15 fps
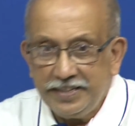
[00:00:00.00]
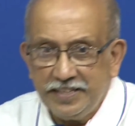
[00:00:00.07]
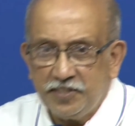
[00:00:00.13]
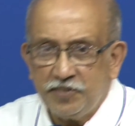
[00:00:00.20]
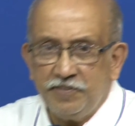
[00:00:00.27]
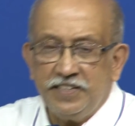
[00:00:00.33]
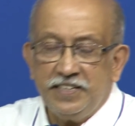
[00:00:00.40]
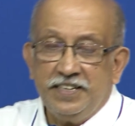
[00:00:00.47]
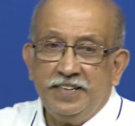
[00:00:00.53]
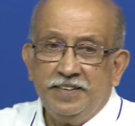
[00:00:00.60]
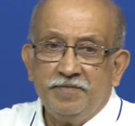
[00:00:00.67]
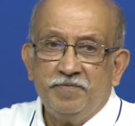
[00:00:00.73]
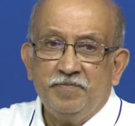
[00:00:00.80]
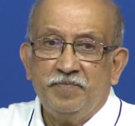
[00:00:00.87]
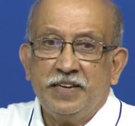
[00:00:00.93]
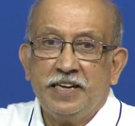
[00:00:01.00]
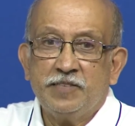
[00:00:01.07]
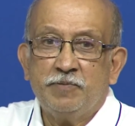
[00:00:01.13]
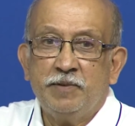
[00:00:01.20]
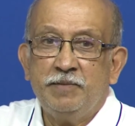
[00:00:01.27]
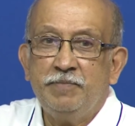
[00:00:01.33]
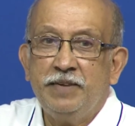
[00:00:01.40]
this one
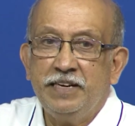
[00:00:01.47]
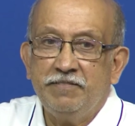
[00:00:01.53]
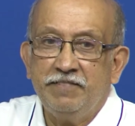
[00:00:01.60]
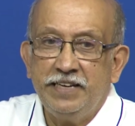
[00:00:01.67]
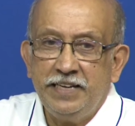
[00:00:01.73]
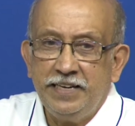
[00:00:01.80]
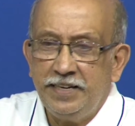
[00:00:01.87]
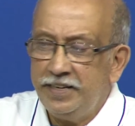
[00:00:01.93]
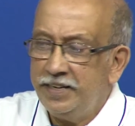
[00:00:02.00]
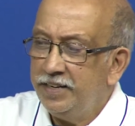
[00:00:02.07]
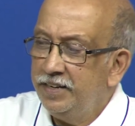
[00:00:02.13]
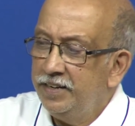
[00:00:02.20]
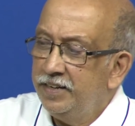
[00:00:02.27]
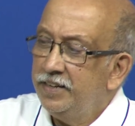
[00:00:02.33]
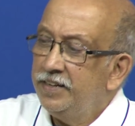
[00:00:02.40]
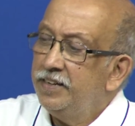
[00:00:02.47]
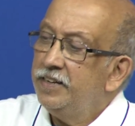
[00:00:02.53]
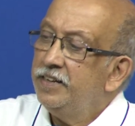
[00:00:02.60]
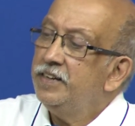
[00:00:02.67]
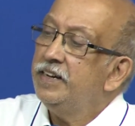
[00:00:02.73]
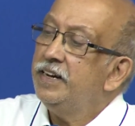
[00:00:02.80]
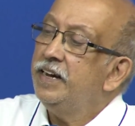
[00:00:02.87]
has been made by a,
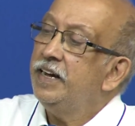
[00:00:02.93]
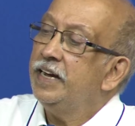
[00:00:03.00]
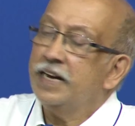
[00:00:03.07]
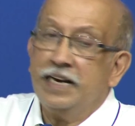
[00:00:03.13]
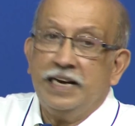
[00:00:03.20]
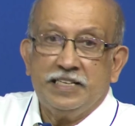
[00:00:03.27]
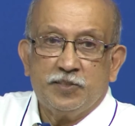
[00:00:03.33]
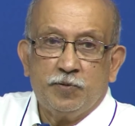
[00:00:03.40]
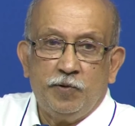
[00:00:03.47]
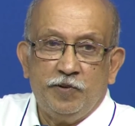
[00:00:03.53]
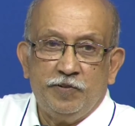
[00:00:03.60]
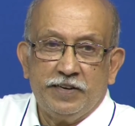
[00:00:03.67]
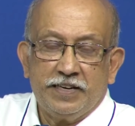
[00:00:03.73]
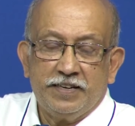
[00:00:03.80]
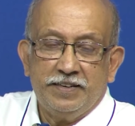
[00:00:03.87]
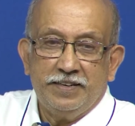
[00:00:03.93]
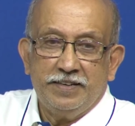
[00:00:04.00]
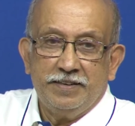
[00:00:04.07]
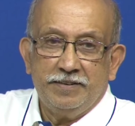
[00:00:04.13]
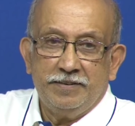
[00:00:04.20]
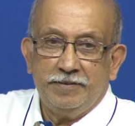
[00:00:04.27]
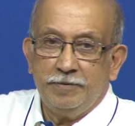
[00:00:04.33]
a glass blower.
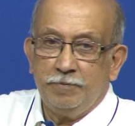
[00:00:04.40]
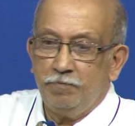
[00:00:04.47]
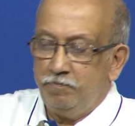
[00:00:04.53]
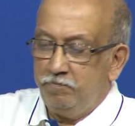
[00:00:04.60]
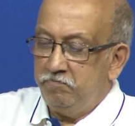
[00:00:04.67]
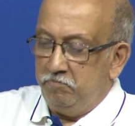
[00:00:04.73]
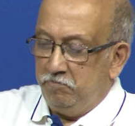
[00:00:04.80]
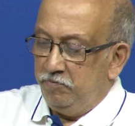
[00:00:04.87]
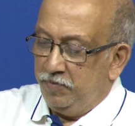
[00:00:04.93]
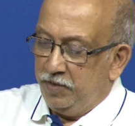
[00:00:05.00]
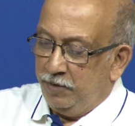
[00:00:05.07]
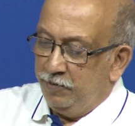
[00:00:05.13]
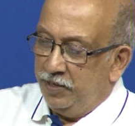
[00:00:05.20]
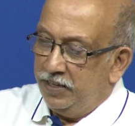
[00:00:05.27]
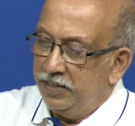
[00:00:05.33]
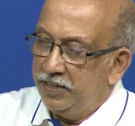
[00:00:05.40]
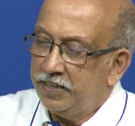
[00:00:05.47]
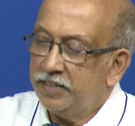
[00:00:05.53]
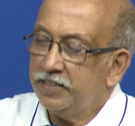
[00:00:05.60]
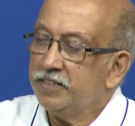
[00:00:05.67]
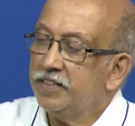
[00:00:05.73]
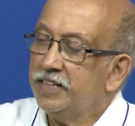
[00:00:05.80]
Uh, I mean
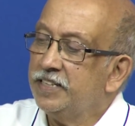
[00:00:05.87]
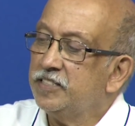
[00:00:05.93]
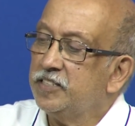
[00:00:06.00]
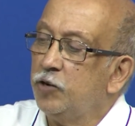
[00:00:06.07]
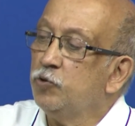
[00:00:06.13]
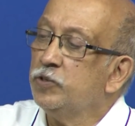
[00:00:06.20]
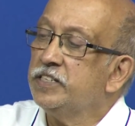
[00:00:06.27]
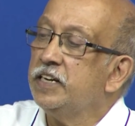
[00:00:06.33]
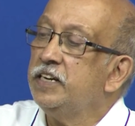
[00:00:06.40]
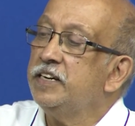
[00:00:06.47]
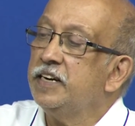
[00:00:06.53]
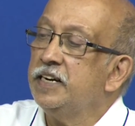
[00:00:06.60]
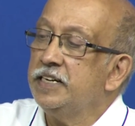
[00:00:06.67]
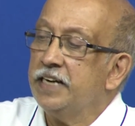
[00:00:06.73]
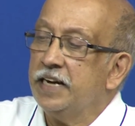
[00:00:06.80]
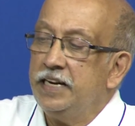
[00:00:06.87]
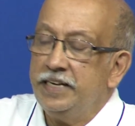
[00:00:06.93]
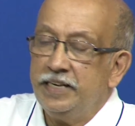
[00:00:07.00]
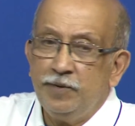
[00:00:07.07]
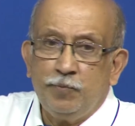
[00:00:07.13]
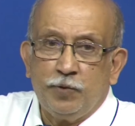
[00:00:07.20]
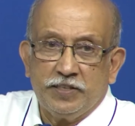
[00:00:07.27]
that uh, thing sounds a little
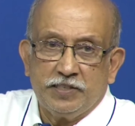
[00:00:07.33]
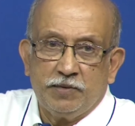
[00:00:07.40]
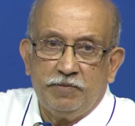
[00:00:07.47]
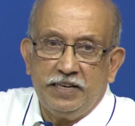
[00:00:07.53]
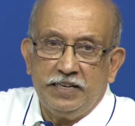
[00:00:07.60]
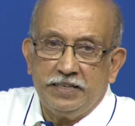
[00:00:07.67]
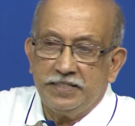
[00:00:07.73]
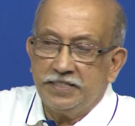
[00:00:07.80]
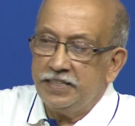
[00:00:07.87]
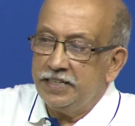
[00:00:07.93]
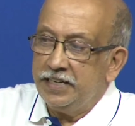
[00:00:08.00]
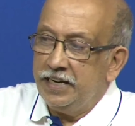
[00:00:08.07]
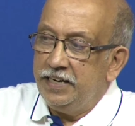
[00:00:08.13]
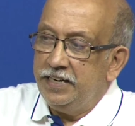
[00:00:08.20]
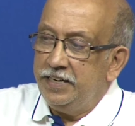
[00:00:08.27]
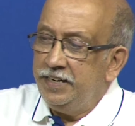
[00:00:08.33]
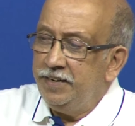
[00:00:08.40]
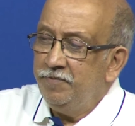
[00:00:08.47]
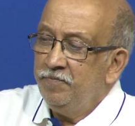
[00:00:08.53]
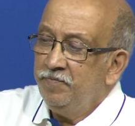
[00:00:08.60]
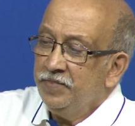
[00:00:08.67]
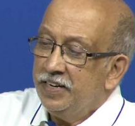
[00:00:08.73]
Italian, possibly it is Italian.
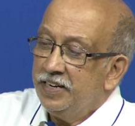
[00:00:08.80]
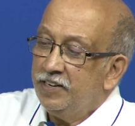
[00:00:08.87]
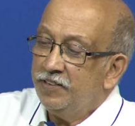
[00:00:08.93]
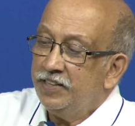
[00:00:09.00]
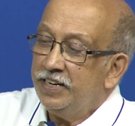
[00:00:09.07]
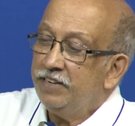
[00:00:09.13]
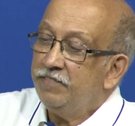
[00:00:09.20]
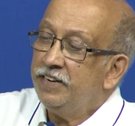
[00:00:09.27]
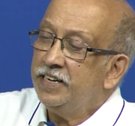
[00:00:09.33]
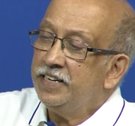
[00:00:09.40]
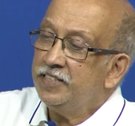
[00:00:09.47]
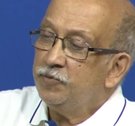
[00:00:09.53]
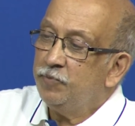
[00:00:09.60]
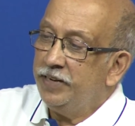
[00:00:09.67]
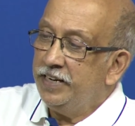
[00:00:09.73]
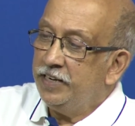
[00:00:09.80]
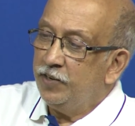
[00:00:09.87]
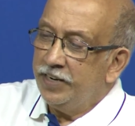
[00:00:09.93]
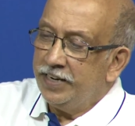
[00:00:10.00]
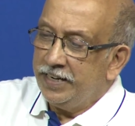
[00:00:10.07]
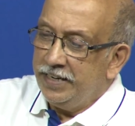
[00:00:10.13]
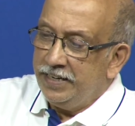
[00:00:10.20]
Now the advantage being
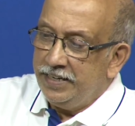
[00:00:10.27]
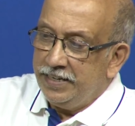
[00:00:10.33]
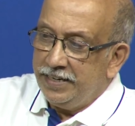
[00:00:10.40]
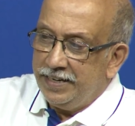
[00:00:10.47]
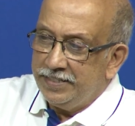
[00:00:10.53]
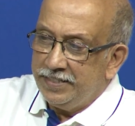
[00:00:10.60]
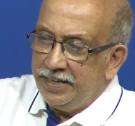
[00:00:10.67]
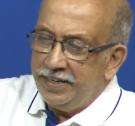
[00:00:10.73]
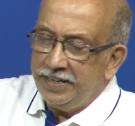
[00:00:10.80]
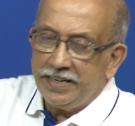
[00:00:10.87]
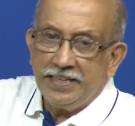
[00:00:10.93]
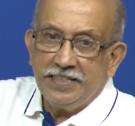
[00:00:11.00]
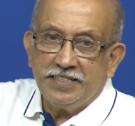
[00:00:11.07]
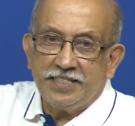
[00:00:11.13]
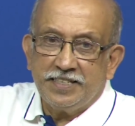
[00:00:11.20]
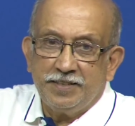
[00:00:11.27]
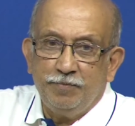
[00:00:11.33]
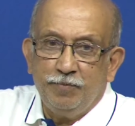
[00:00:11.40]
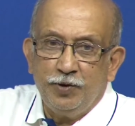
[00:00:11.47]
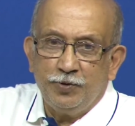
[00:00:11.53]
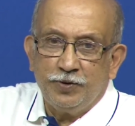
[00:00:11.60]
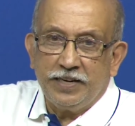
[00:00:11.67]
already it has a nice
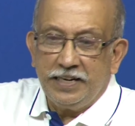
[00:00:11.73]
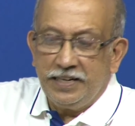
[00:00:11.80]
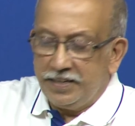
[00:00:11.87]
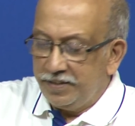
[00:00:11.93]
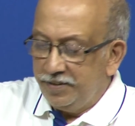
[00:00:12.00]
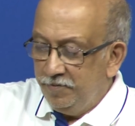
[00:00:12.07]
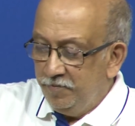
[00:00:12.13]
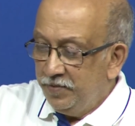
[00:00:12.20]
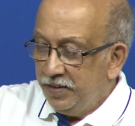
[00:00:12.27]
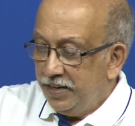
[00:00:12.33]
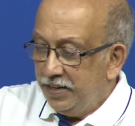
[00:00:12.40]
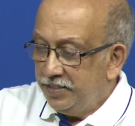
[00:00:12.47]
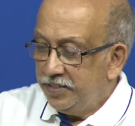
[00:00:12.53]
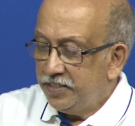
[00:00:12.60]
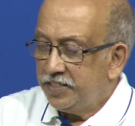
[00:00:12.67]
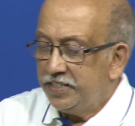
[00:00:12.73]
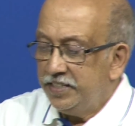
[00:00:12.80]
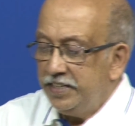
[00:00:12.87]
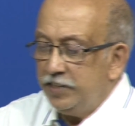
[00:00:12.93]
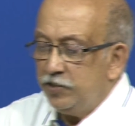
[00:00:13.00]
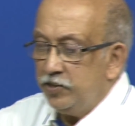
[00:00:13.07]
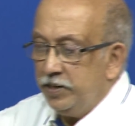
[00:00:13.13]
blue color, I just
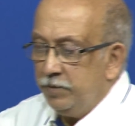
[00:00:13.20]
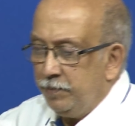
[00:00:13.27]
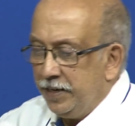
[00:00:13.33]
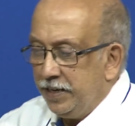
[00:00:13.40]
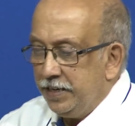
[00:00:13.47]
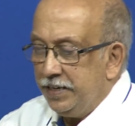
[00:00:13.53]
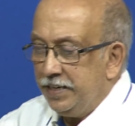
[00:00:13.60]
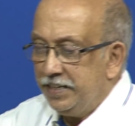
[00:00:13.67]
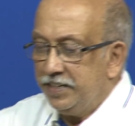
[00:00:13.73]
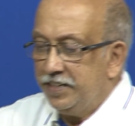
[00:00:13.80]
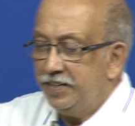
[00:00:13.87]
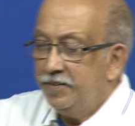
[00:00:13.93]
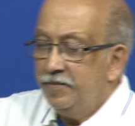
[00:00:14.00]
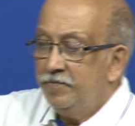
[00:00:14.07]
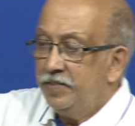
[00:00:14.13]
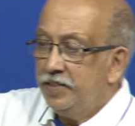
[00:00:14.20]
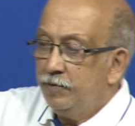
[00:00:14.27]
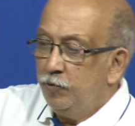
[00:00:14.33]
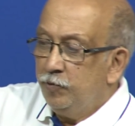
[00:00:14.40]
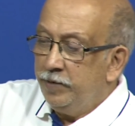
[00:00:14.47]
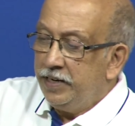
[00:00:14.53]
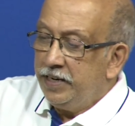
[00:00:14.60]
need to dip it in ink. The
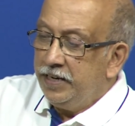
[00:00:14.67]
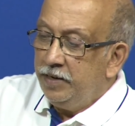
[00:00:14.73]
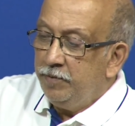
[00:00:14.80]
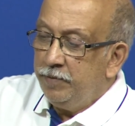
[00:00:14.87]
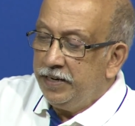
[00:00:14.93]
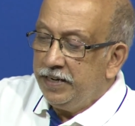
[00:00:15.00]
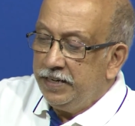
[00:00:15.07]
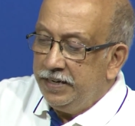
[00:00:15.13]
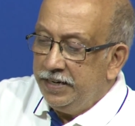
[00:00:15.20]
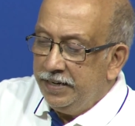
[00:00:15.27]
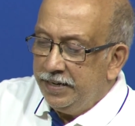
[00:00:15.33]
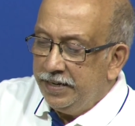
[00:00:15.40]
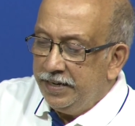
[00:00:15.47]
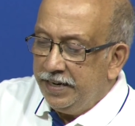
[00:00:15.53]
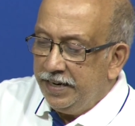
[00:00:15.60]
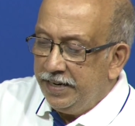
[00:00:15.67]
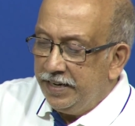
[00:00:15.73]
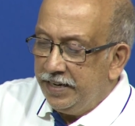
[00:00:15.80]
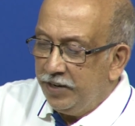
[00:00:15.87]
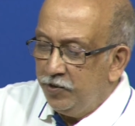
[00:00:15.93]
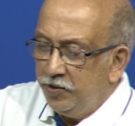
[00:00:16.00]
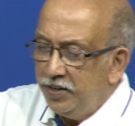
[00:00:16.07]
moment I dip it in ink and take
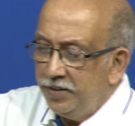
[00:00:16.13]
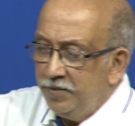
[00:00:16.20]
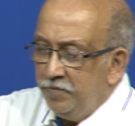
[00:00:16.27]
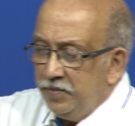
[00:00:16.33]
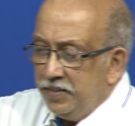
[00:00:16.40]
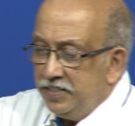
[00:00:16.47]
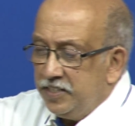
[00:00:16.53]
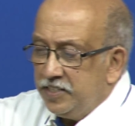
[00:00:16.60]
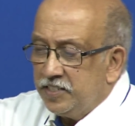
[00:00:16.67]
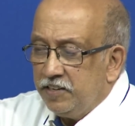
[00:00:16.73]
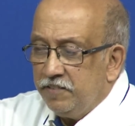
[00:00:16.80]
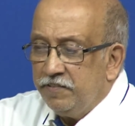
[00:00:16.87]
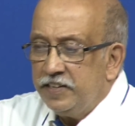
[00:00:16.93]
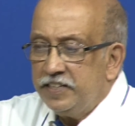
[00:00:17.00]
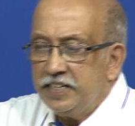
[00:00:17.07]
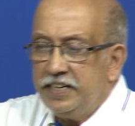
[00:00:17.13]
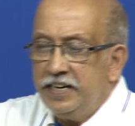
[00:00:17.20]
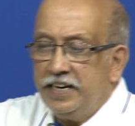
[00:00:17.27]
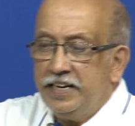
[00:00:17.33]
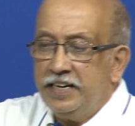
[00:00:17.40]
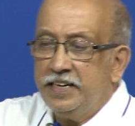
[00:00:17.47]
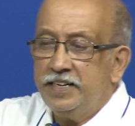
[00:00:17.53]
it out, just
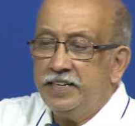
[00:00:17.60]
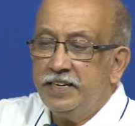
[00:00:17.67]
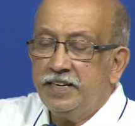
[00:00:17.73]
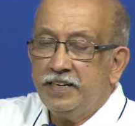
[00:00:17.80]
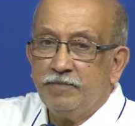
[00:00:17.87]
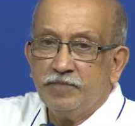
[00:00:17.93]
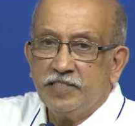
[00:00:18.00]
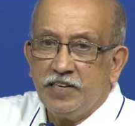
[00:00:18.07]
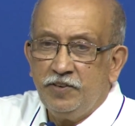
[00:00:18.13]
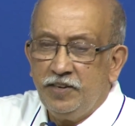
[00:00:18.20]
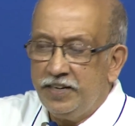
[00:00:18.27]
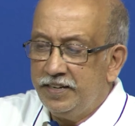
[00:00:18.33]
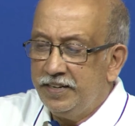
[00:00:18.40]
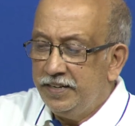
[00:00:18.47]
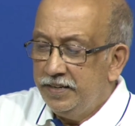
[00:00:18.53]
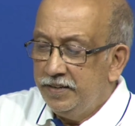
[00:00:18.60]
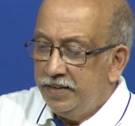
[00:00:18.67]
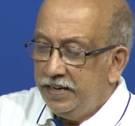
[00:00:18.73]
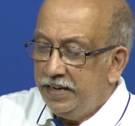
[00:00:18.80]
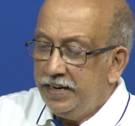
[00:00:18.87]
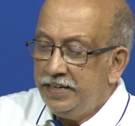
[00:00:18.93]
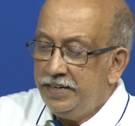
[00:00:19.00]
sufficient ink comes out
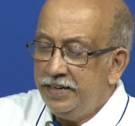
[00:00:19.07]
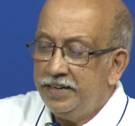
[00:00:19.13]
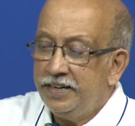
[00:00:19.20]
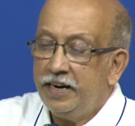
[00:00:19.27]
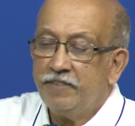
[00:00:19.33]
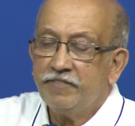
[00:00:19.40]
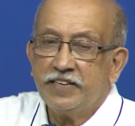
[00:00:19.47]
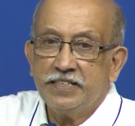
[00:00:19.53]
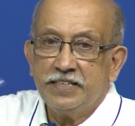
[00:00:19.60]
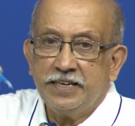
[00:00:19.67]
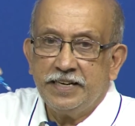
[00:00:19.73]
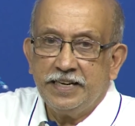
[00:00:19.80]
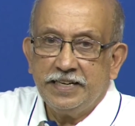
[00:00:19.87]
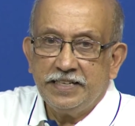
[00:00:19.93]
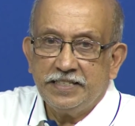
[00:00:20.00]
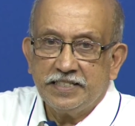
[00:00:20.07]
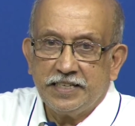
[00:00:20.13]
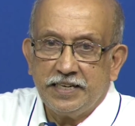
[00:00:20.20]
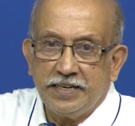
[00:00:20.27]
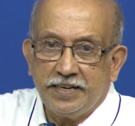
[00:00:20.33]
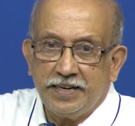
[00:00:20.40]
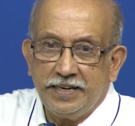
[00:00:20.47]
and after that I can
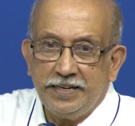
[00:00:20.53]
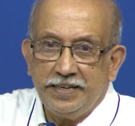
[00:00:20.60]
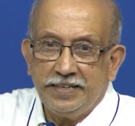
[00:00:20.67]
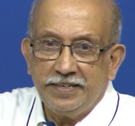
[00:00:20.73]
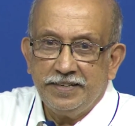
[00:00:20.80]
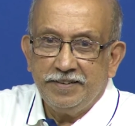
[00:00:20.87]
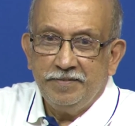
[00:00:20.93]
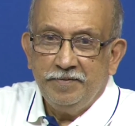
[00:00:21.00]
start writing.